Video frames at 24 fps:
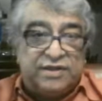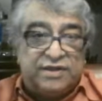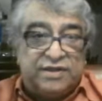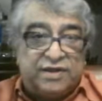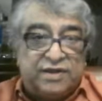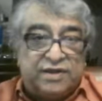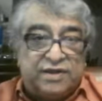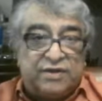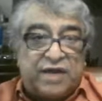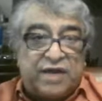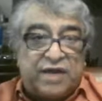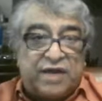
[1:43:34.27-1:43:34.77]

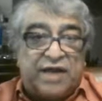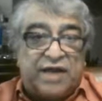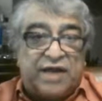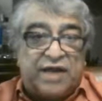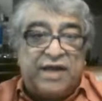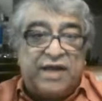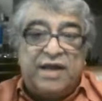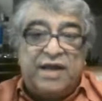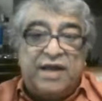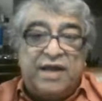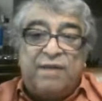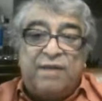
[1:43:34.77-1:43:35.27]
okay,
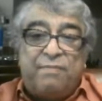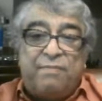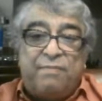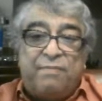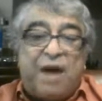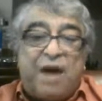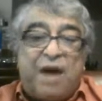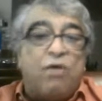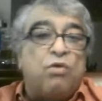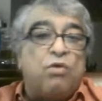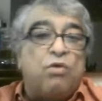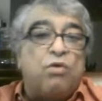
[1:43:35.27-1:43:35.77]

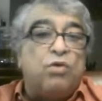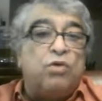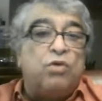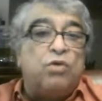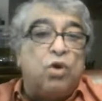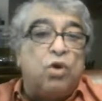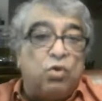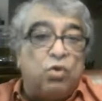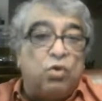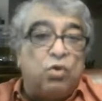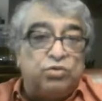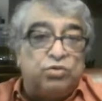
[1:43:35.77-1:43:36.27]
power
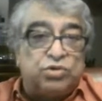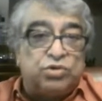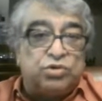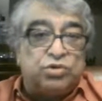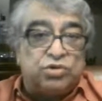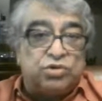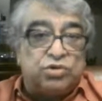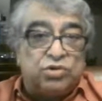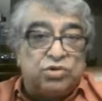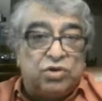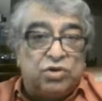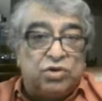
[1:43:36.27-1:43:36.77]

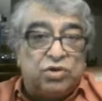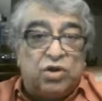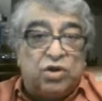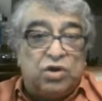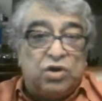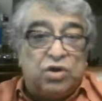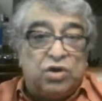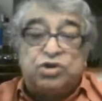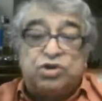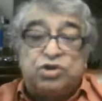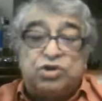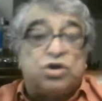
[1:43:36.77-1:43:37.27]
nodes,
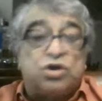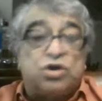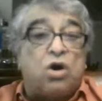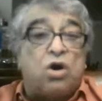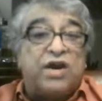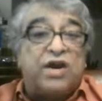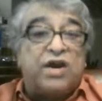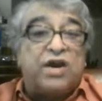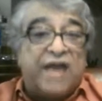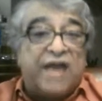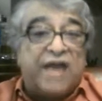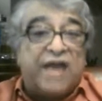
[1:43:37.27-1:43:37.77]

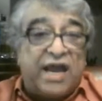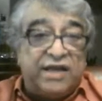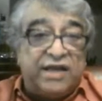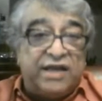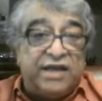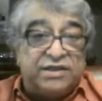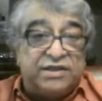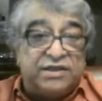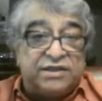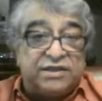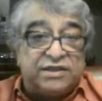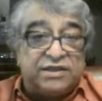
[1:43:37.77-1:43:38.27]

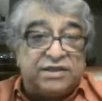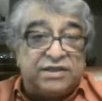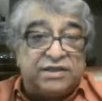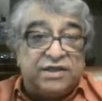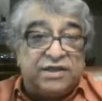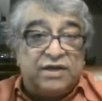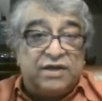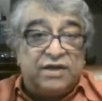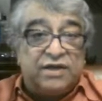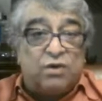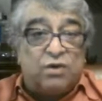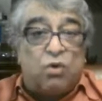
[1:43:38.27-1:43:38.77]
stargates,
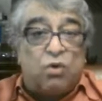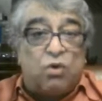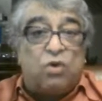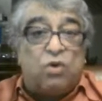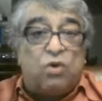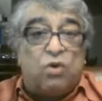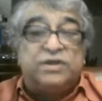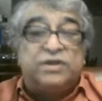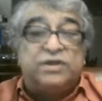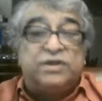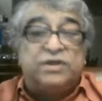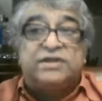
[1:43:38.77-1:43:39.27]

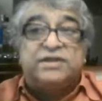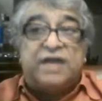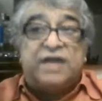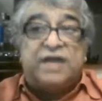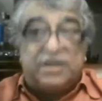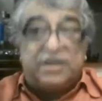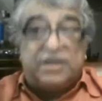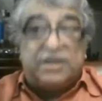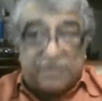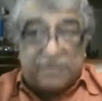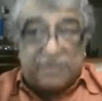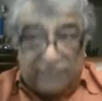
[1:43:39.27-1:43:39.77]
all this
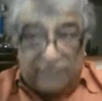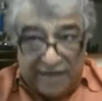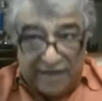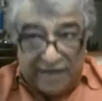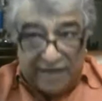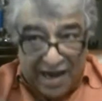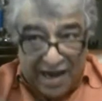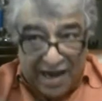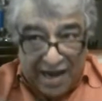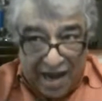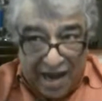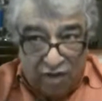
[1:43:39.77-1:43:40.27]
kind of stuff, and
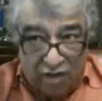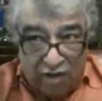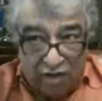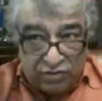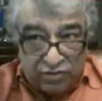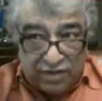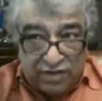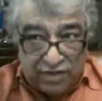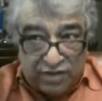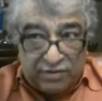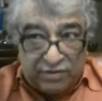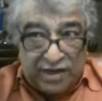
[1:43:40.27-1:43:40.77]
that's how
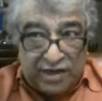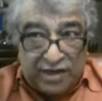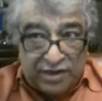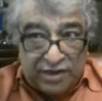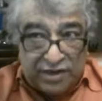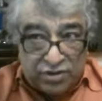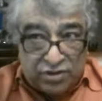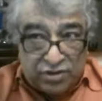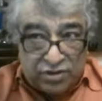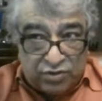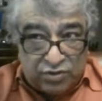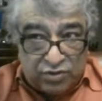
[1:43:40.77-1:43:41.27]
it
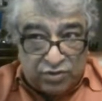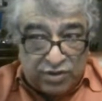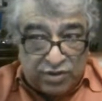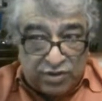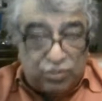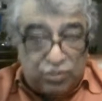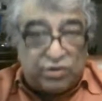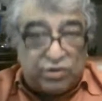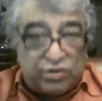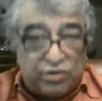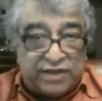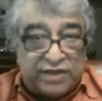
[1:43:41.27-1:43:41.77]
relates to the
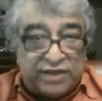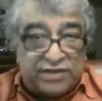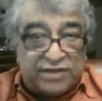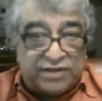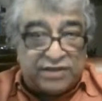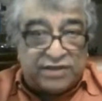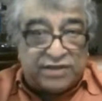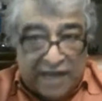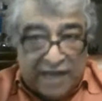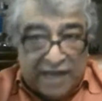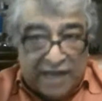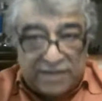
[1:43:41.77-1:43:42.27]
grids,
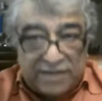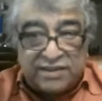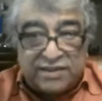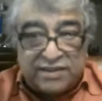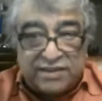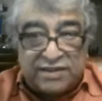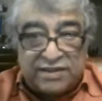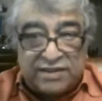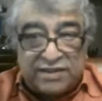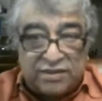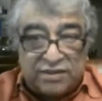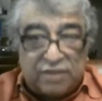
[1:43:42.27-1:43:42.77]
and
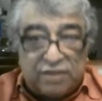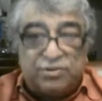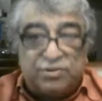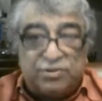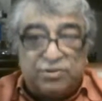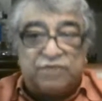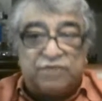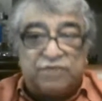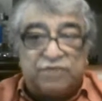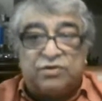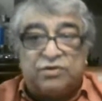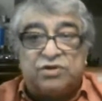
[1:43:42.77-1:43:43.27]
that's the
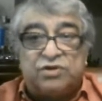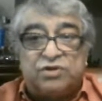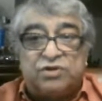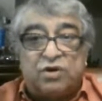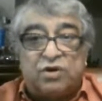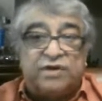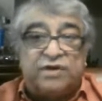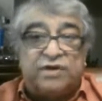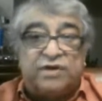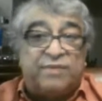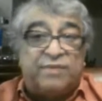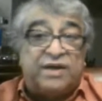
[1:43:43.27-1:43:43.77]
subject we're
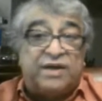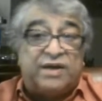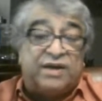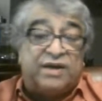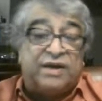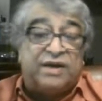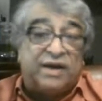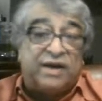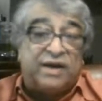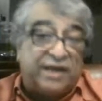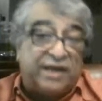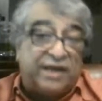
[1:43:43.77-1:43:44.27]
talking about
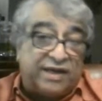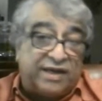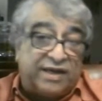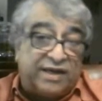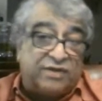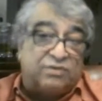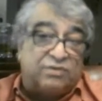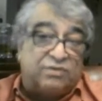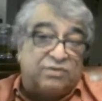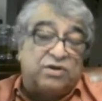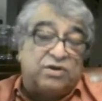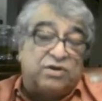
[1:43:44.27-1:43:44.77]
here. I can
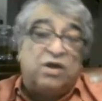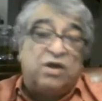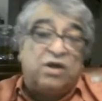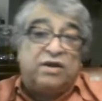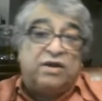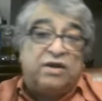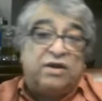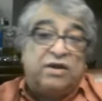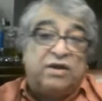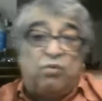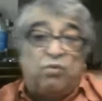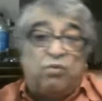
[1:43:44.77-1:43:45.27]
get to
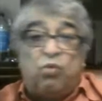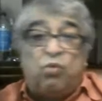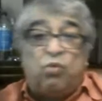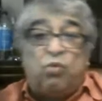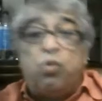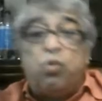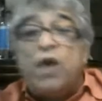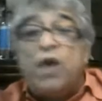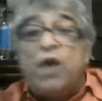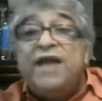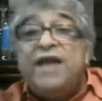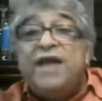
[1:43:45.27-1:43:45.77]

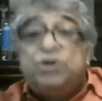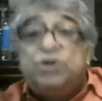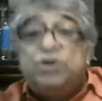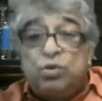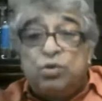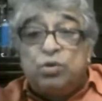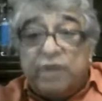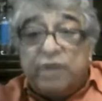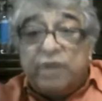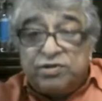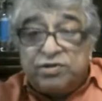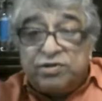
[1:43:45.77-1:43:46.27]
way
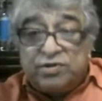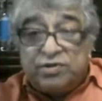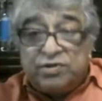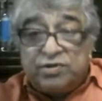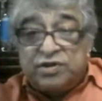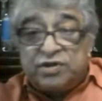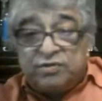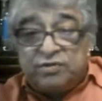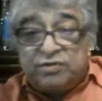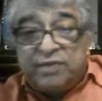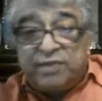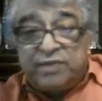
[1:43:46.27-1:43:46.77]
too much
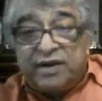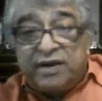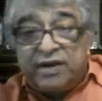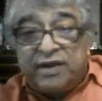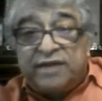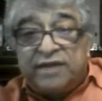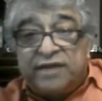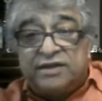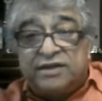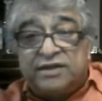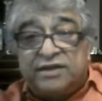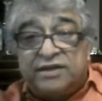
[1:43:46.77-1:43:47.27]
because of the
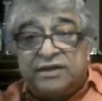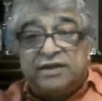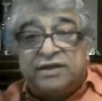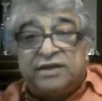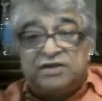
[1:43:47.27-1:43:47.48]
length of this.